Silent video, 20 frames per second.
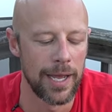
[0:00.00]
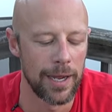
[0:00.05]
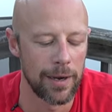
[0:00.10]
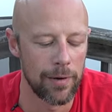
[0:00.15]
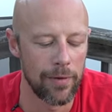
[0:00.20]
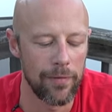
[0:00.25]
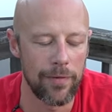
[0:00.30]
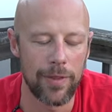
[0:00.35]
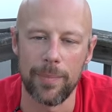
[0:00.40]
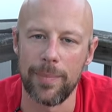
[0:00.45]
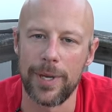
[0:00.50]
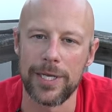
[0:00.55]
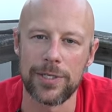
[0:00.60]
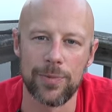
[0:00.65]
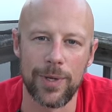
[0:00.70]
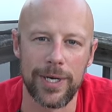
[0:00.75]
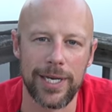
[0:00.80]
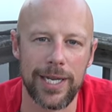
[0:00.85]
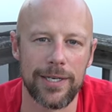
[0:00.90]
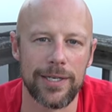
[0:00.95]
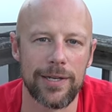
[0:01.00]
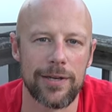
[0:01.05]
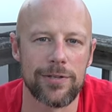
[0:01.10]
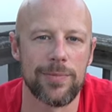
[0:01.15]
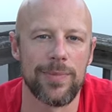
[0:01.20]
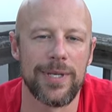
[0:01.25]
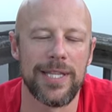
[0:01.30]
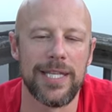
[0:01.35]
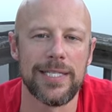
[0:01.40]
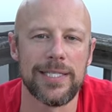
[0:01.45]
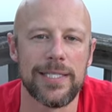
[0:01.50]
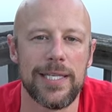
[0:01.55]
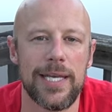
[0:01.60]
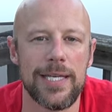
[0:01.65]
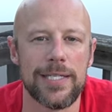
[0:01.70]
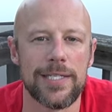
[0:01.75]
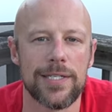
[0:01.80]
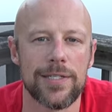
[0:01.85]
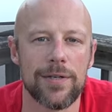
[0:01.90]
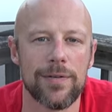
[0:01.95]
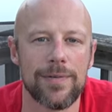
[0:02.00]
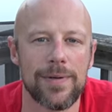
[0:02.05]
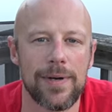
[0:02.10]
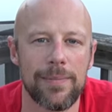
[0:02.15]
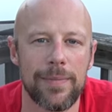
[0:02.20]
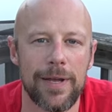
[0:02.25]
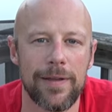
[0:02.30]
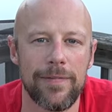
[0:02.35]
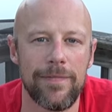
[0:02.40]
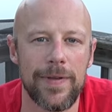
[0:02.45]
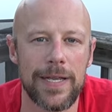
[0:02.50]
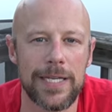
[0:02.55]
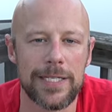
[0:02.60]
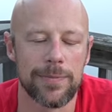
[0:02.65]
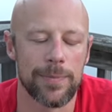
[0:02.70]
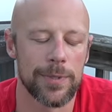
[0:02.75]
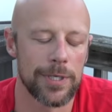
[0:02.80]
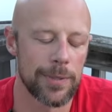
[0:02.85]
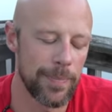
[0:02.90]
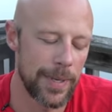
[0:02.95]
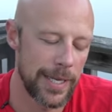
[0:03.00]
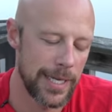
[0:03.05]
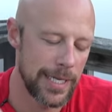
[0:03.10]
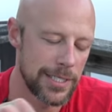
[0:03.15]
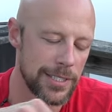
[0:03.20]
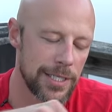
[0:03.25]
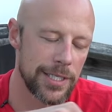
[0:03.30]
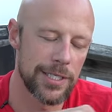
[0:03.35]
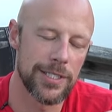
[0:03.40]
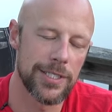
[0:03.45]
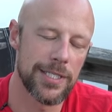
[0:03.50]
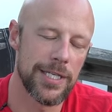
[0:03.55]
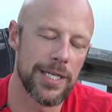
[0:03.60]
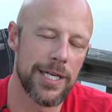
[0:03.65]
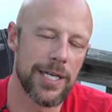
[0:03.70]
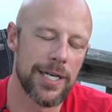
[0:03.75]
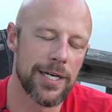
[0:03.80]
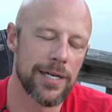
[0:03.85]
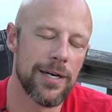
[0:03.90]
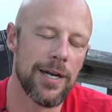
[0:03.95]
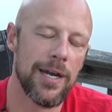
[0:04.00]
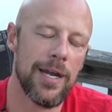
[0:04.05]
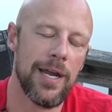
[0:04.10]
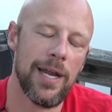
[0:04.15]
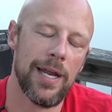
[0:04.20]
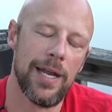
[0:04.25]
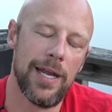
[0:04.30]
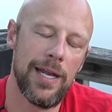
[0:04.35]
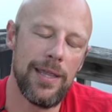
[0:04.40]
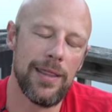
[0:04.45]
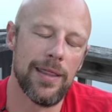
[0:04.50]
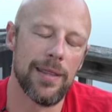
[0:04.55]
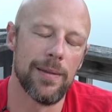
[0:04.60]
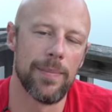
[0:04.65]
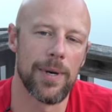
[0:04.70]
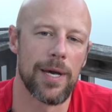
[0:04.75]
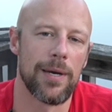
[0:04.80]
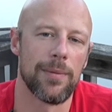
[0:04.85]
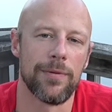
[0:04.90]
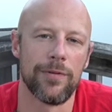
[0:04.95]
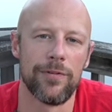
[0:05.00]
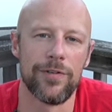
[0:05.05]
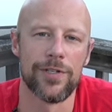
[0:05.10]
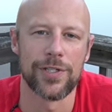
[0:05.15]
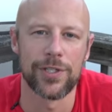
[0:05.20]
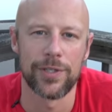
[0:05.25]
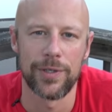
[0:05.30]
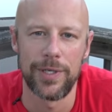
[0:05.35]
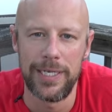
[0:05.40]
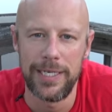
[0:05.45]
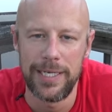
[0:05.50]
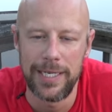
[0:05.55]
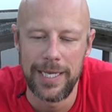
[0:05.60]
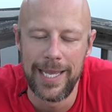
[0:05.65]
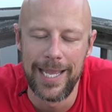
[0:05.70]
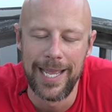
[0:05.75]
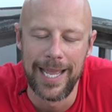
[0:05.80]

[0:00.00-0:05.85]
However, the best way to get in touch with me these days is over on my Facebook page that you see here in the bottom of your screen.